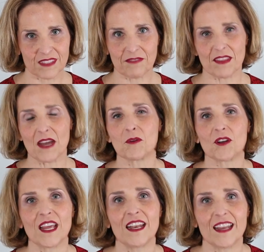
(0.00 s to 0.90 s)
If that
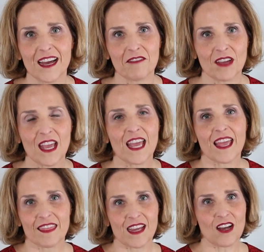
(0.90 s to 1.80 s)
weren't enough,
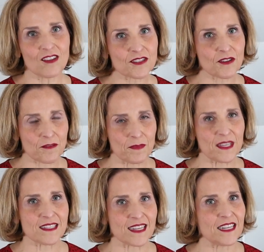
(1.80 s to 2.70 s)
they also can be
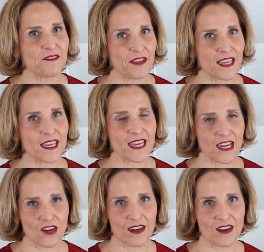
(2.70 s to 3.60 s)
a significant
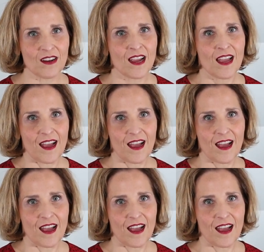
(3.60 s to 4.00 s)
carrier